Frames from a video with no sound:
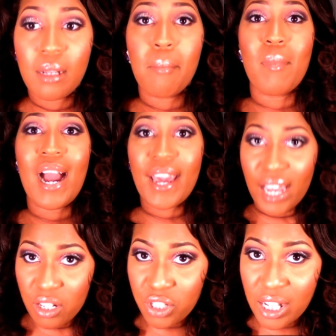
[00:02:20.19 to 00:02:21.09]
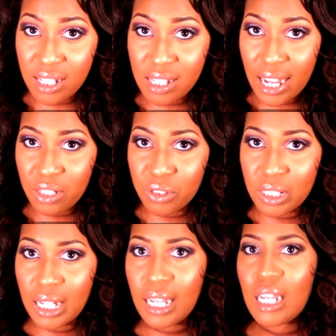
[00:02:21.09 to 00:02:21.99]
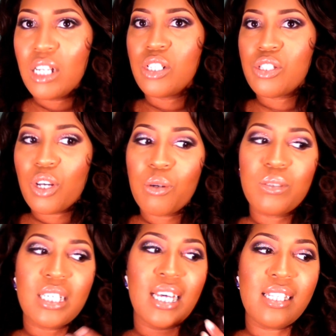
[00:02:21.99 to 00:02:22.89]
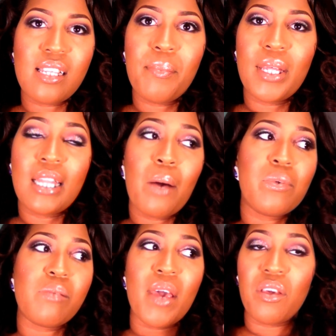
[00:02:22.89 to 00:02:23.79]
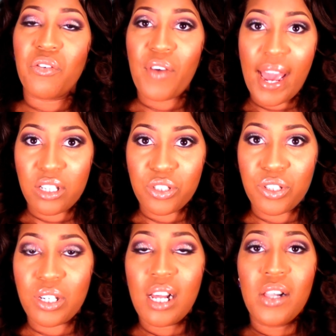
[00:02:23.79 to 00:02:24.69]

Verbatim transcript: My hair sheds naturally. So to get something that was manufactured,